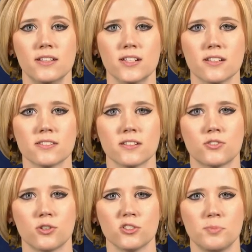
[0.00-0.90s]
Johnson
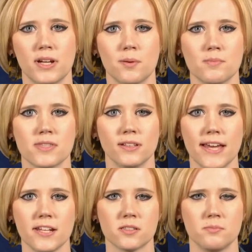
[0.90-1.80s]
Controls becomes the
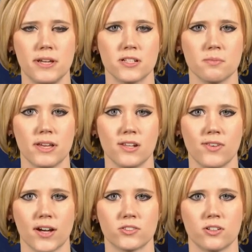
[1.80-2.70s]
latest major
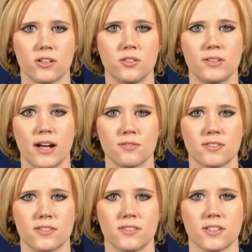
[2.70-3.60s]
manufacturer to announce
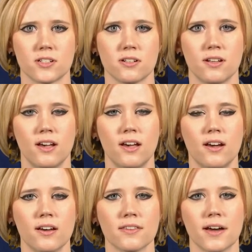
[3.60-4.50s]
this decision.
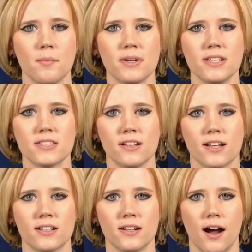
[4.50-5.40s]
The company
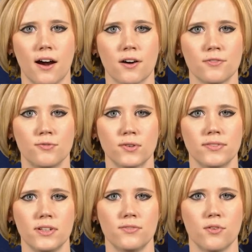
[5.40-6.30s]
selected
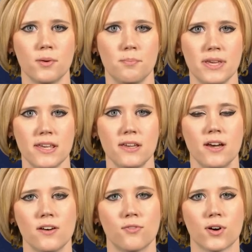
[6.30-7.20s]
R-454B
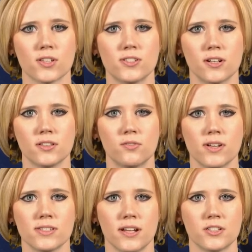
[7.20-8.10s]
for its ducted
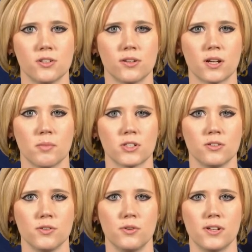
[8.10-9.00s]
residential and
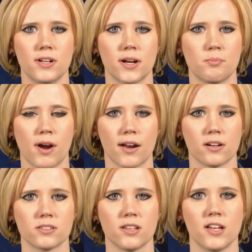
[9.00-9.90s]
commercial unitary
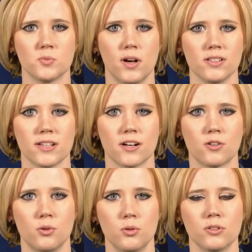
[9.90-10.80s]
products, as well as
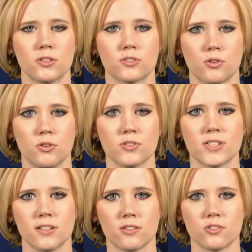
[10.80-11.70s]
air-cooled scroll
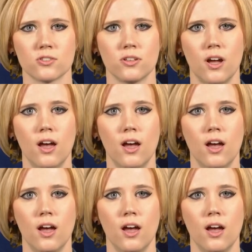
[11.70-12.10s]
chillers.